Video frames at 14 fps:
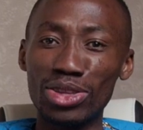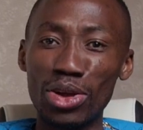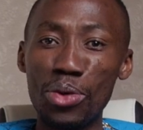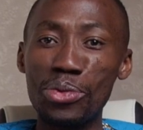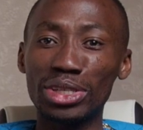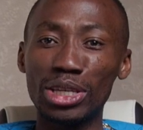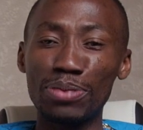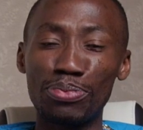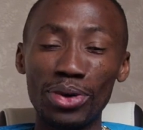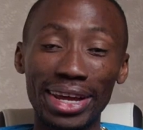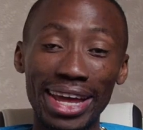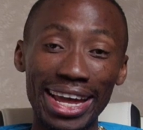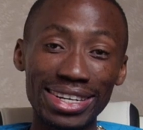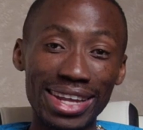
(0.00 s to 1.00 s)
don't
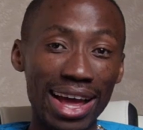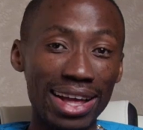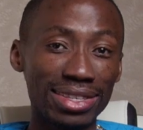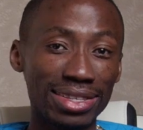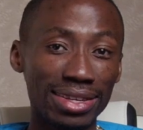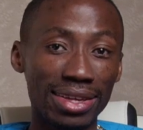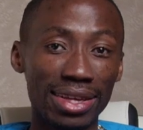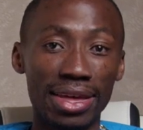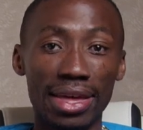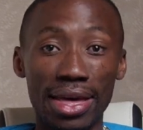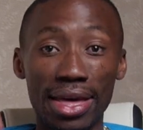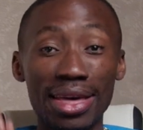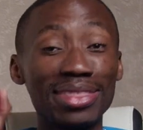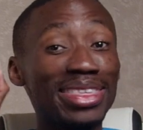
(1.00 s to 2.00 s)
reciprocate that.
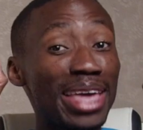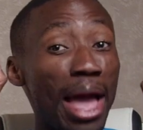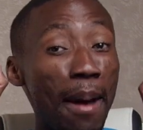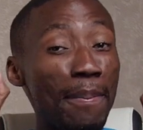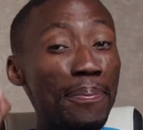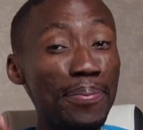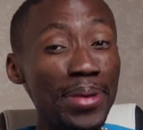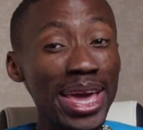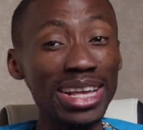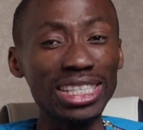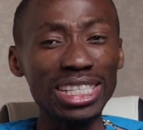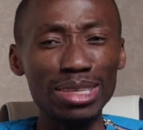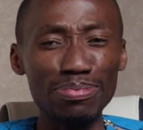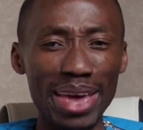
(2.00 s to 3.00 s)
They are
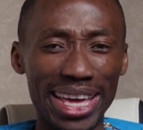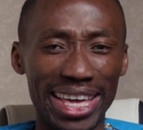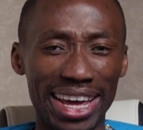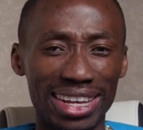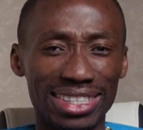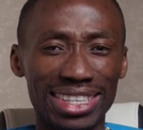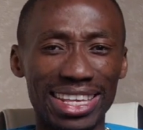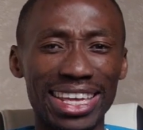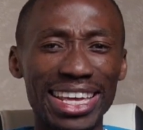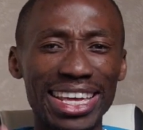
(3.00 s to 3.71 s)
peacemakers.